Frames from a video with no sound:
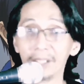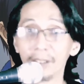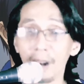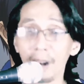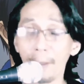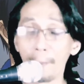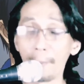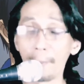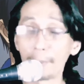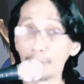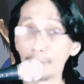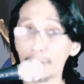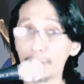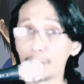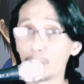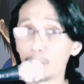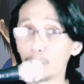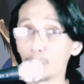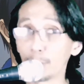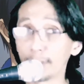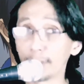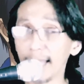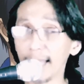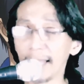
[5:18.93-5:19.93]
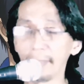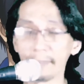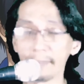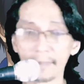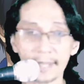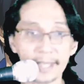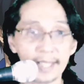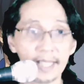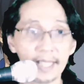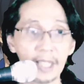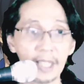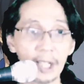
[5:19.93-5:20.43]
between two
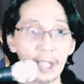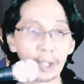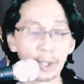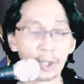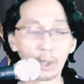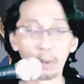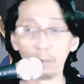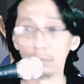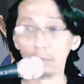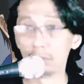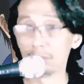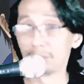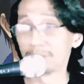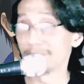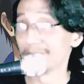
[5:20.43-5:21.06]
teams. So,